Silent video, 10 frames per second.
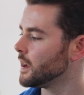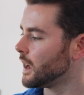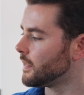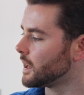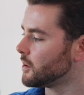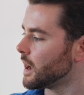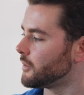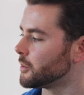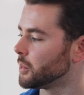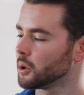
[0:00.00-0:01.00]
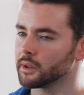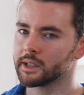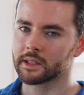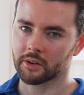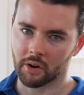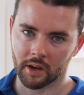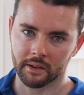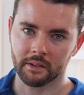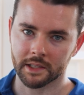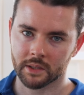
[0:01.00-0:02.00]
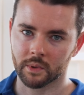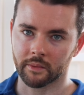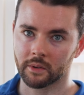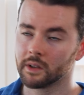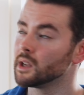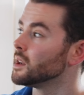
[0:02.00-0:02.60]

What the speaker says: and then you have your pulleys that are on a swivel.